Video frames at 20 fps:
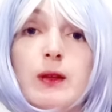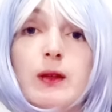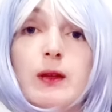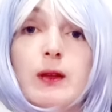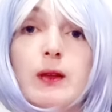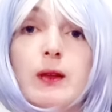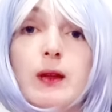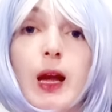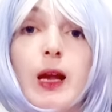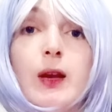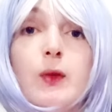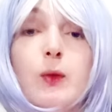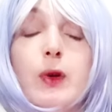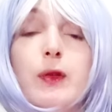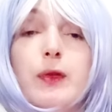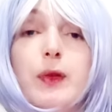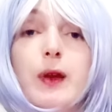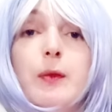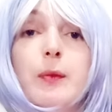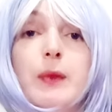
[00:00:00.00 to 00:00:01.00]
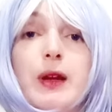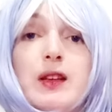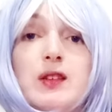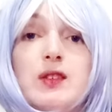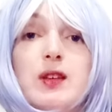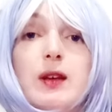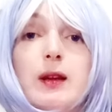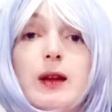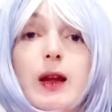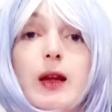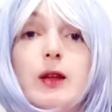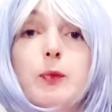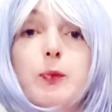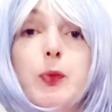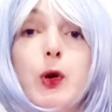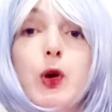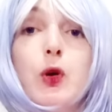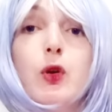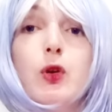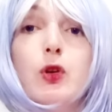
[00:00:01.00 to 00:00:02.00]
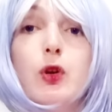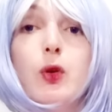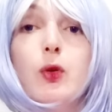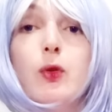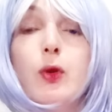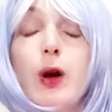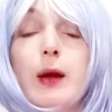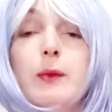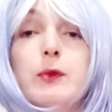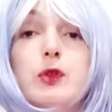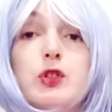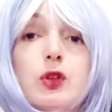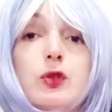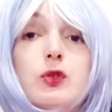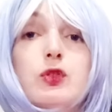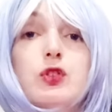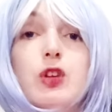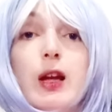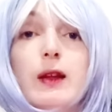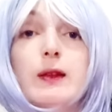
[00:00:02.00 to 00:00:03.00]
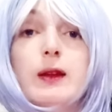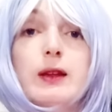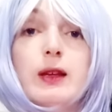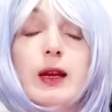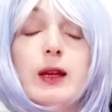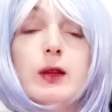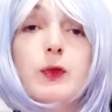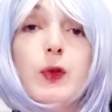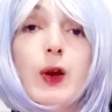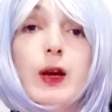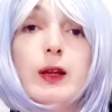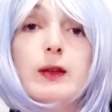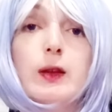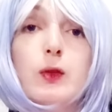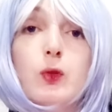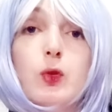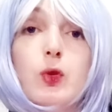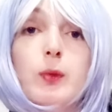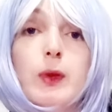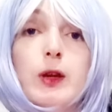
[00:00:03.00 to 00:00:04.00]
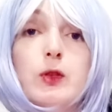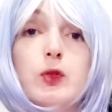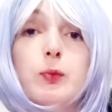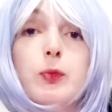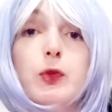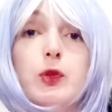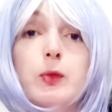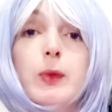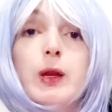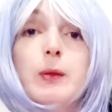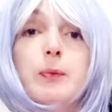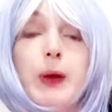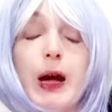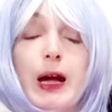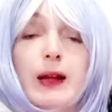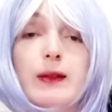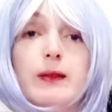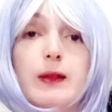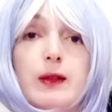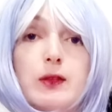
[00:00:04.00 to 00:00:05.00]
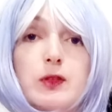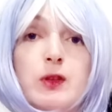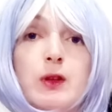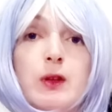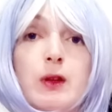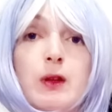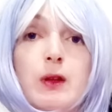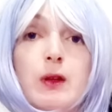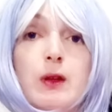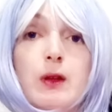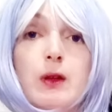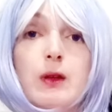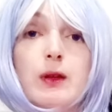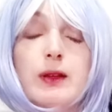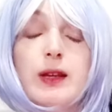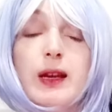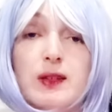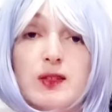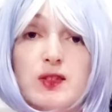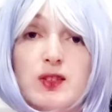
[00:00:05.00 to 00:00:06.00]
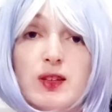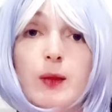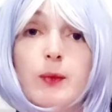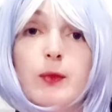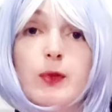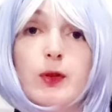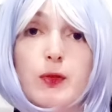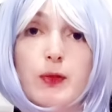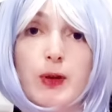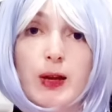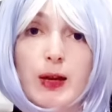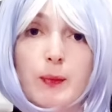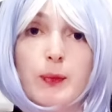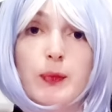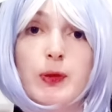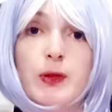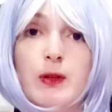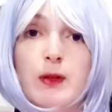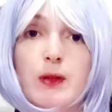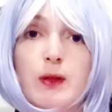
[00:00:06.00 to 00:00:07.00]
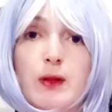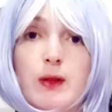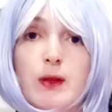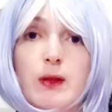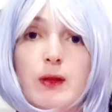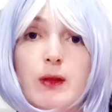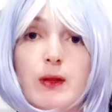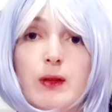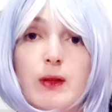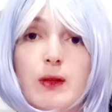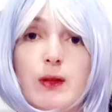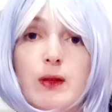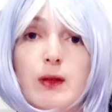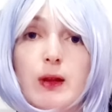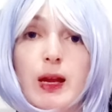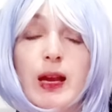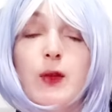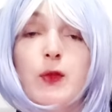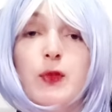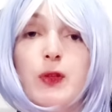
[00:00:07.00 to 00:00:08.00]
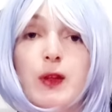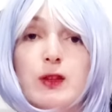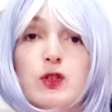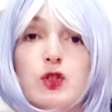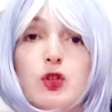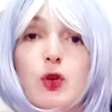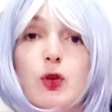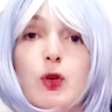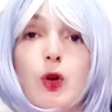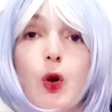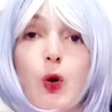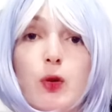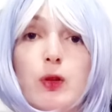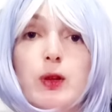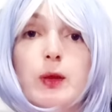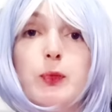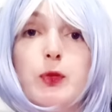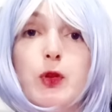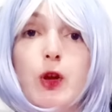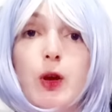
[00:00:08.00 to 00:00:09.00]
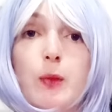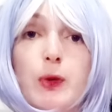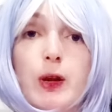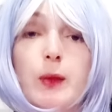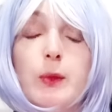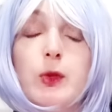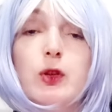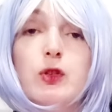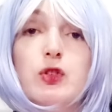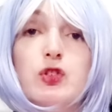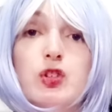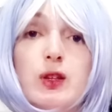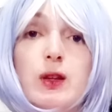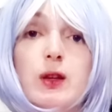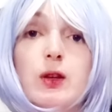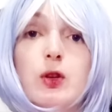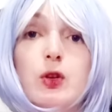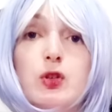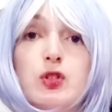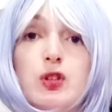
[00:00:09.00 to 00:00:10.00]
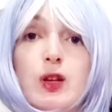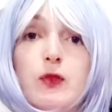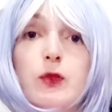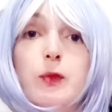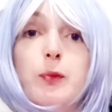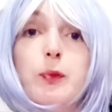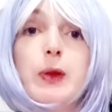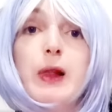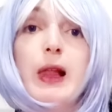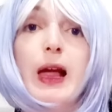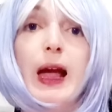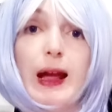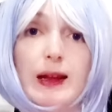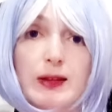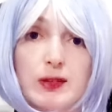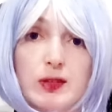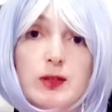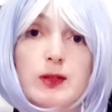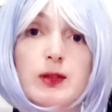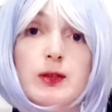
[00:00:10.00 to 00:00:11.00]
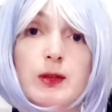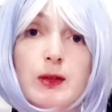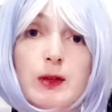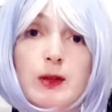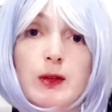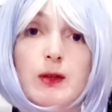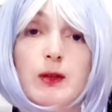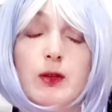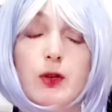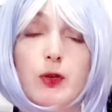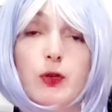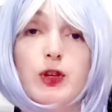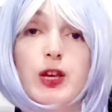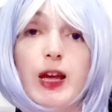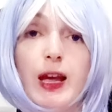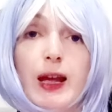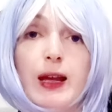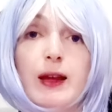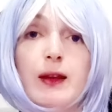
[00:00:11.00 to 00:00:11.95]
and with their misery and boo-hoo, I'm so sad I can't find a woman to put me in panties. Get some grip. If that's your only problem, consider yourself blessed, okay?